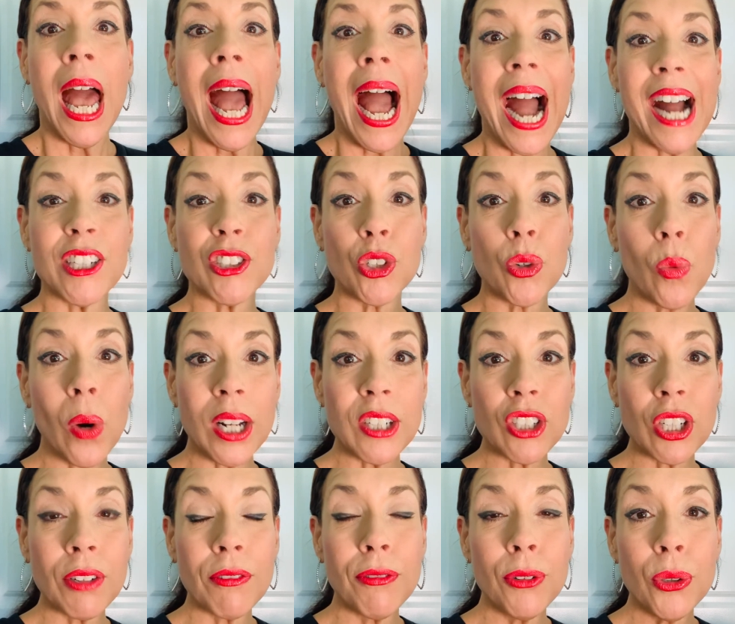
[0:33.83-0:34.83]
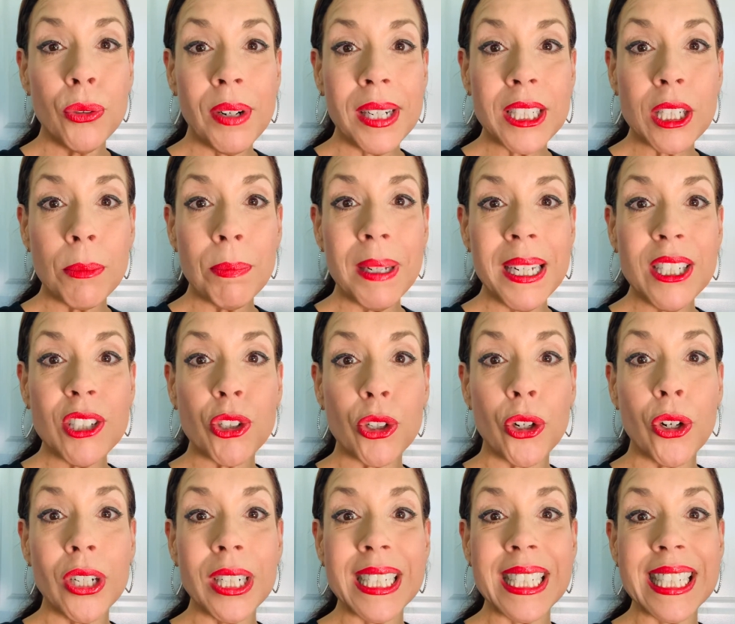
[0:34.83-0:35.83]
As you're watching food recipes, you're
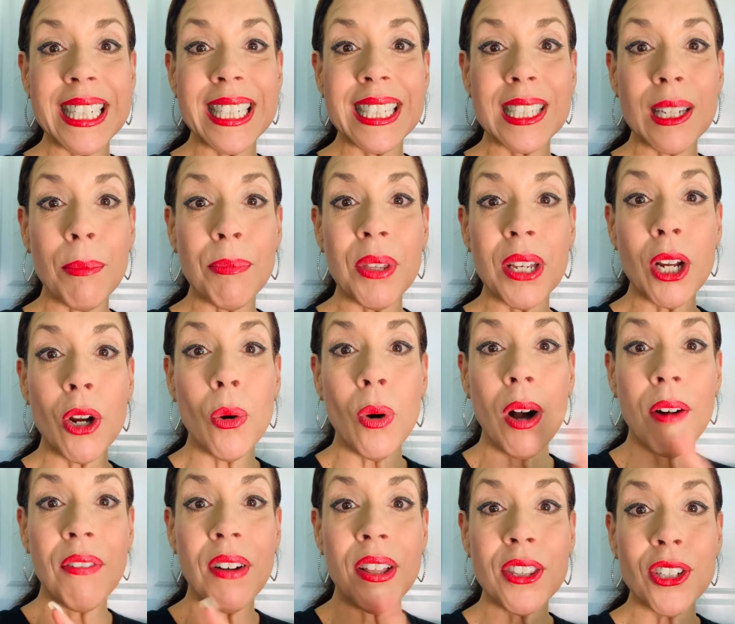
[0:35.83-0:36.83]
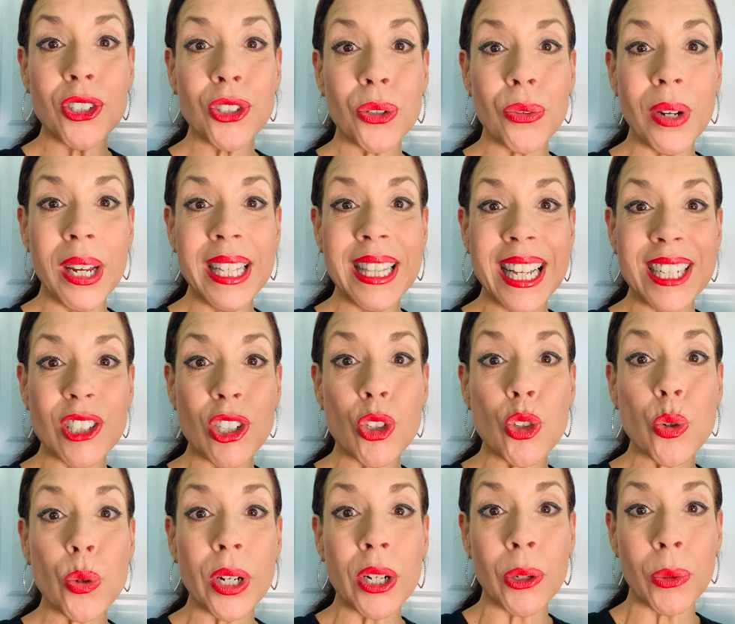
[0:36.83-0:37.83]
gonna see something go off on the screen that's a
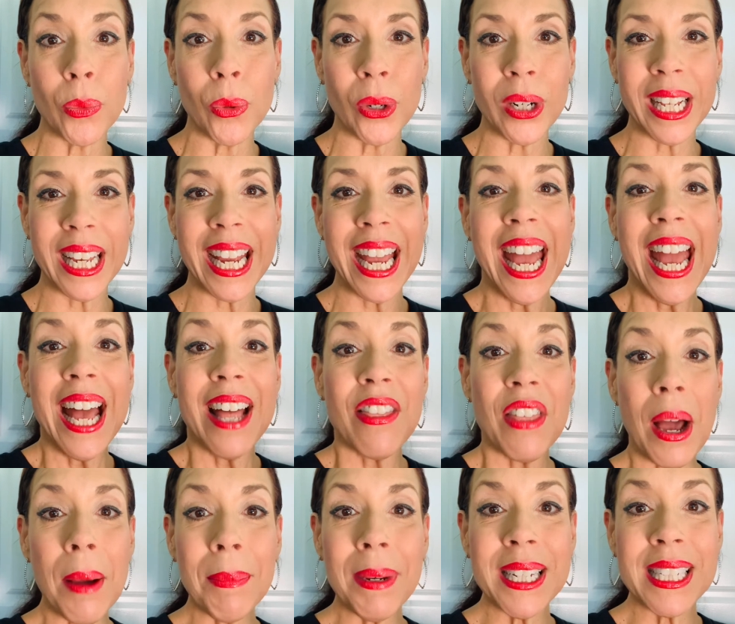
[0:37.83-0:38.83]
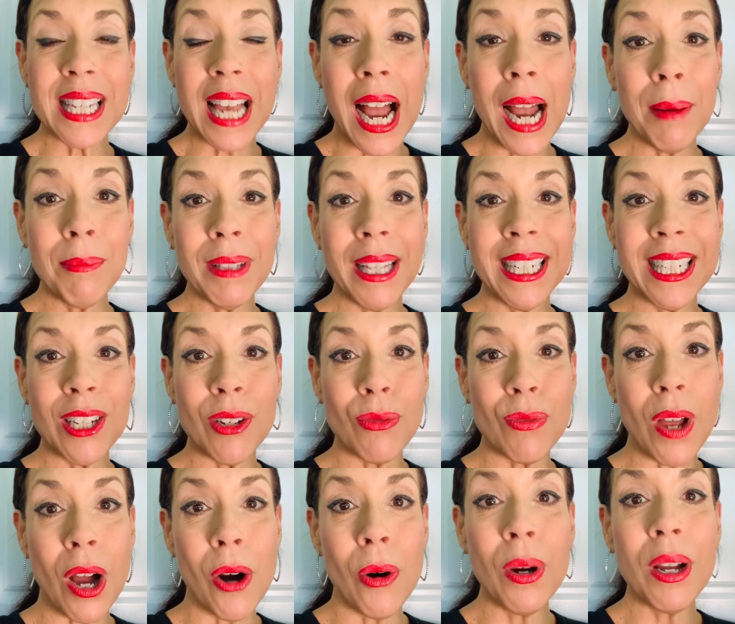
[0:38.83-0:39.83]
trigger warning. That means I'm letting you
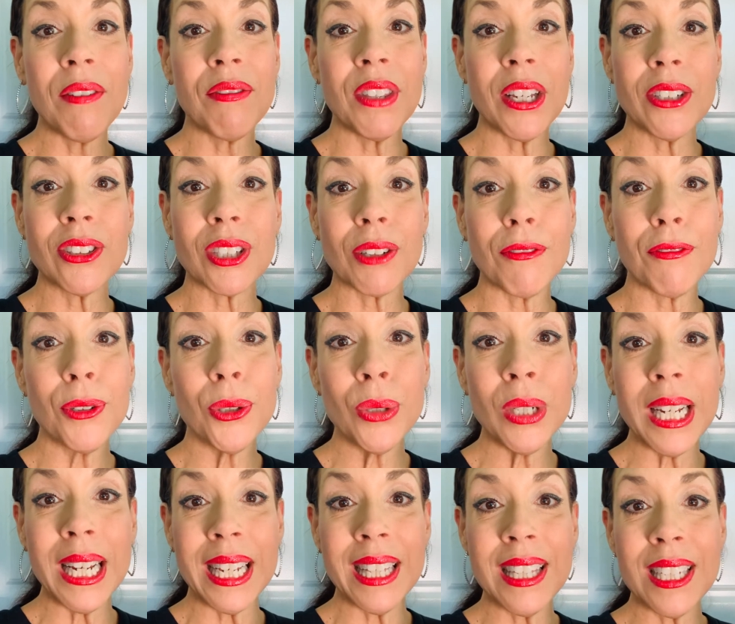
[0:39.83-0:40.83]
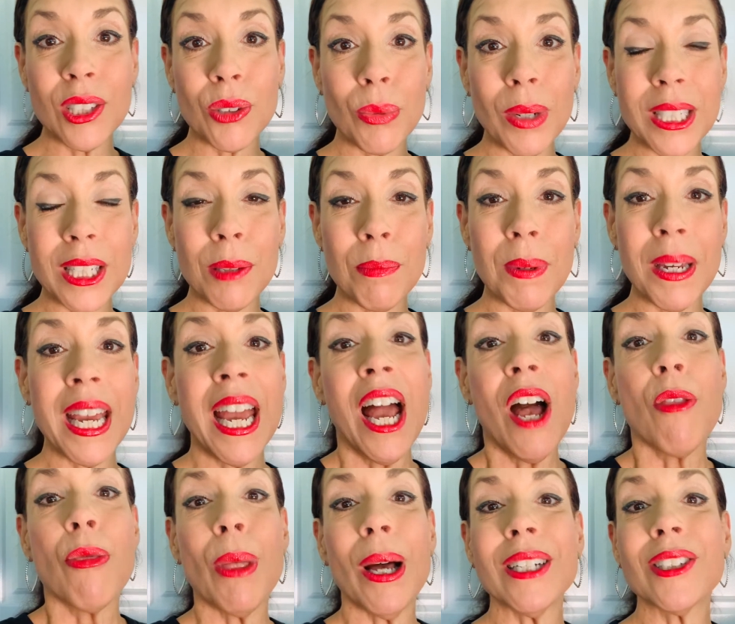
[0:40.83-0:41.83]
know if there's a food in this recipe
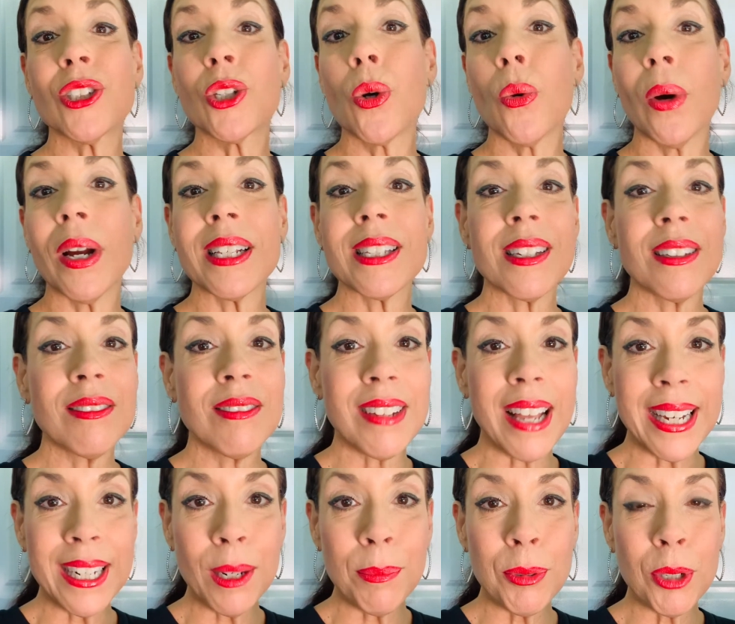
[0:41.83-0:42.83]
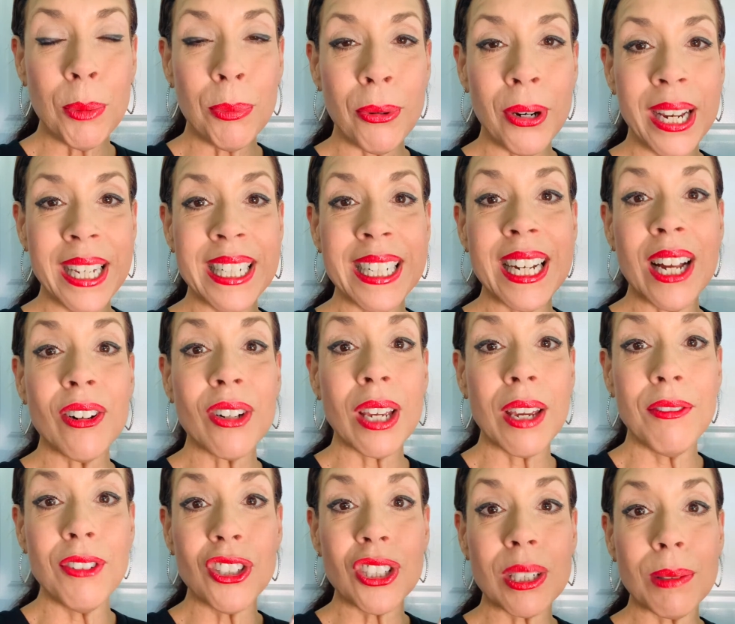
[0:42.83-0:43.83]
that's going to light up your brain, and I'll give
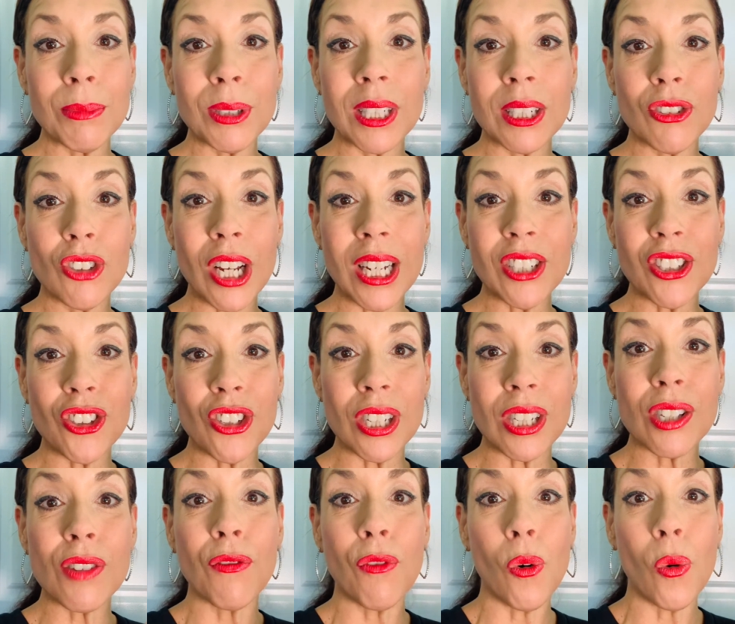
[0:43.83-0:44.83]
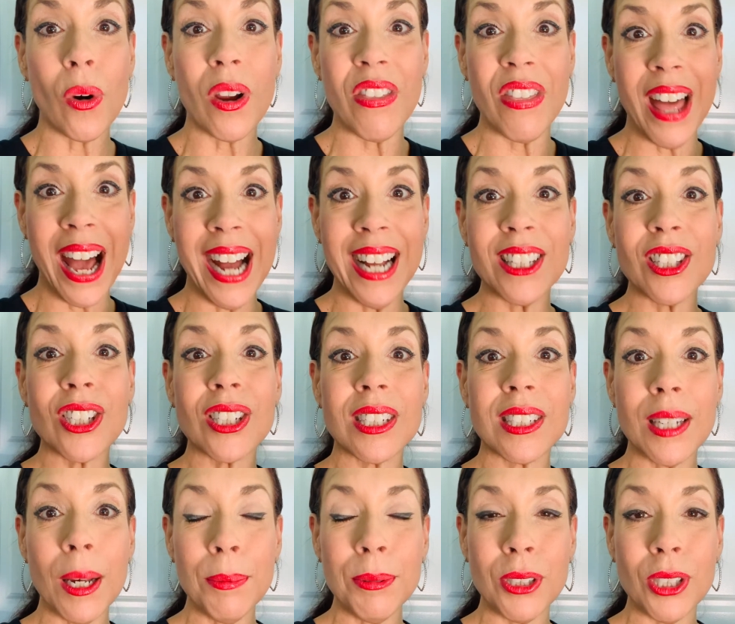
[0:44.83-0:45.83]
you some suggestions for that and to
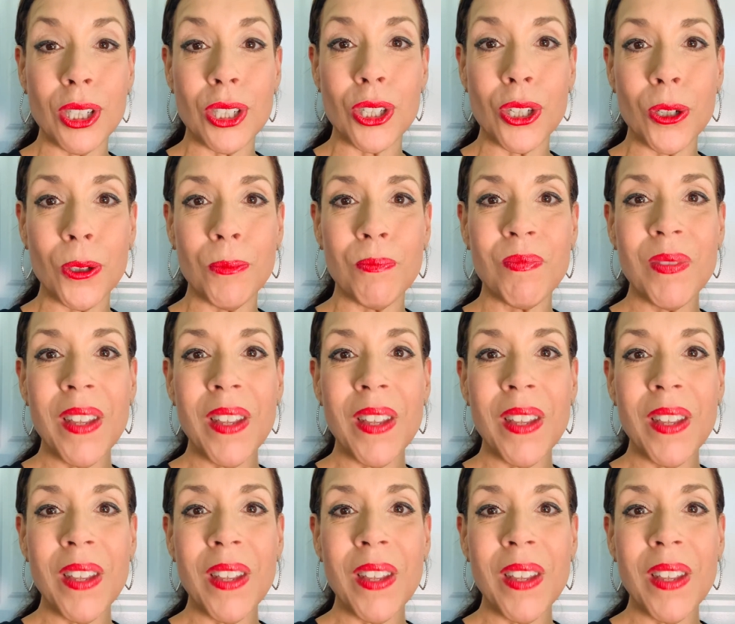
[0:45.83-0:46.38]
substitute.